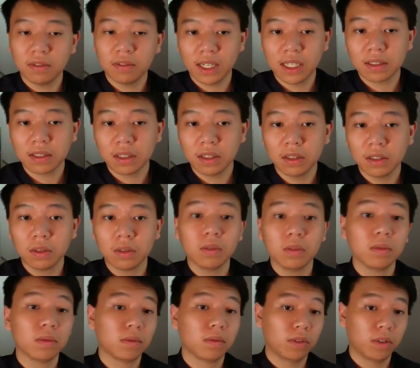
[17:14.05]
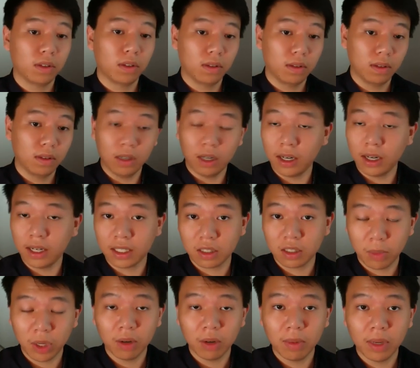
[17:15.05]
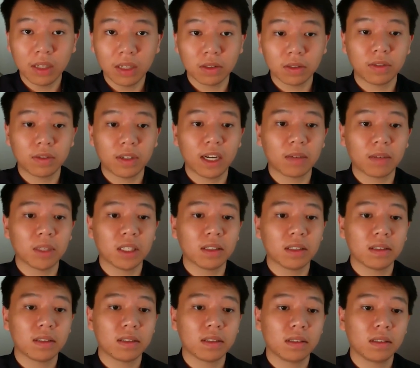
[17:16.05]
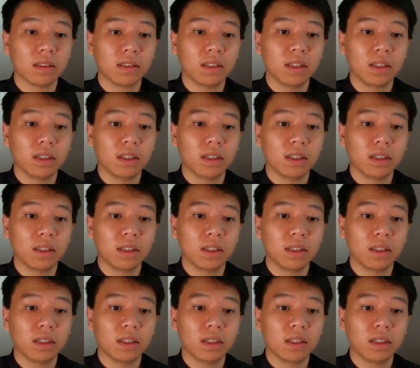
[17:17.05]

FASTQ for our experimental fragments,